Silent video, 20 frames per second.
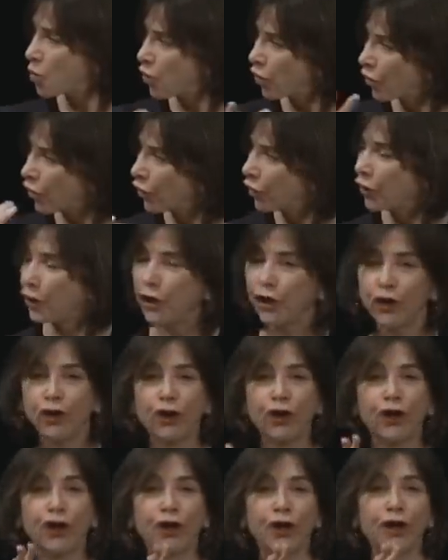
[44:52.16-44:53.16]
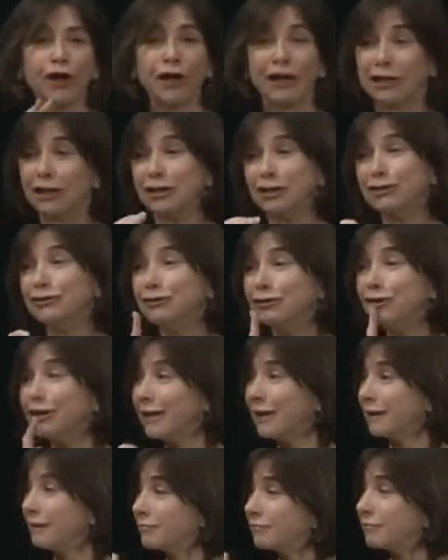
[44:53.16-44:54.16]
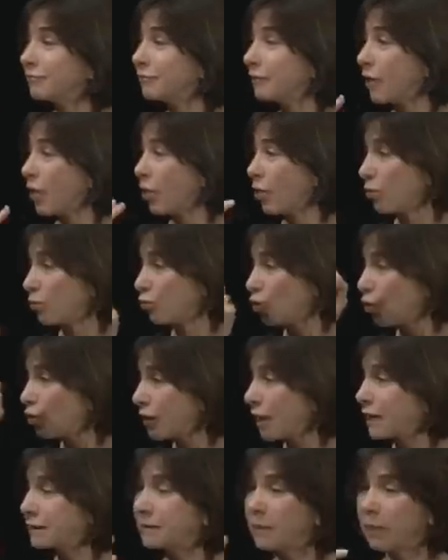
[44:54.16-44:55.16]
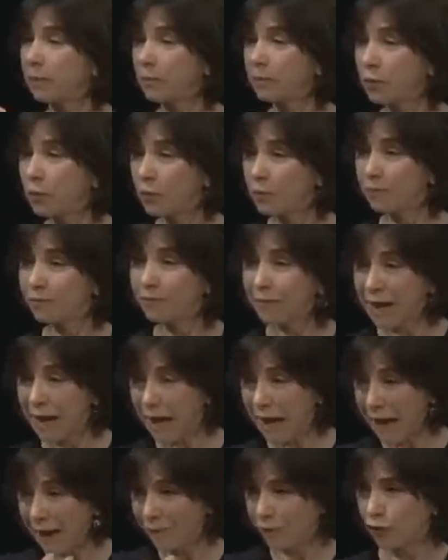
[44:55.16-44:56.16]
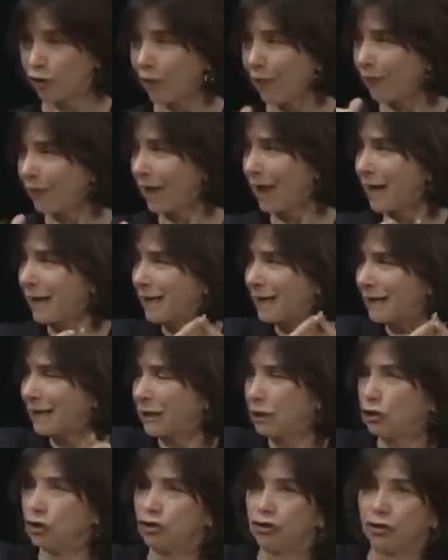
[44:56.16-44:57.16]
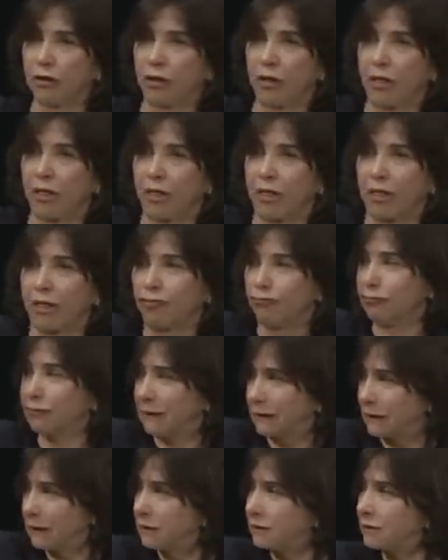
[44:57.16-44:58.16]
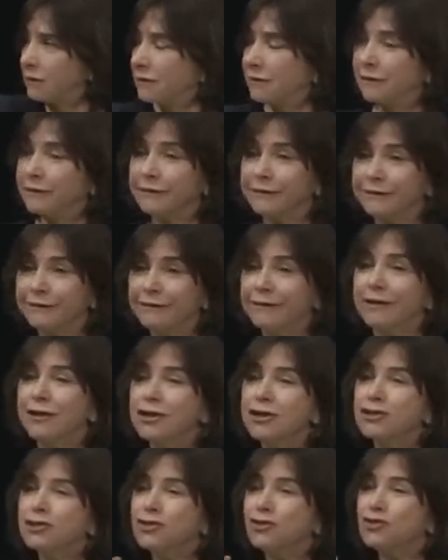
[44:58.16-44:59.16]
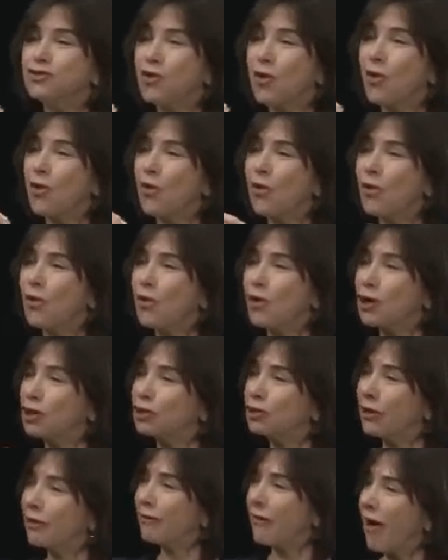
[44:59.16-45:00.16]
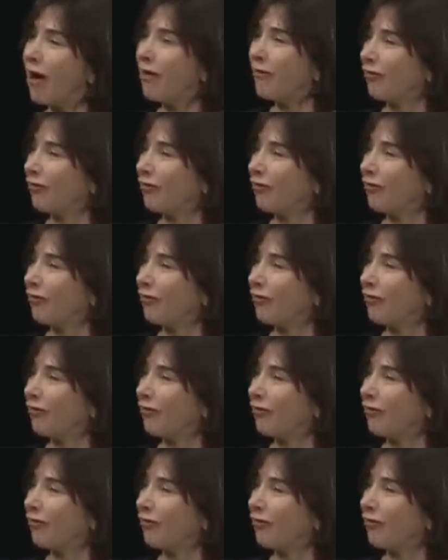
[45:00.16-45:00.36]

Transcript: uh, felt very comfortable with her. And she was in support of the protest and the movement, even after initial resistance.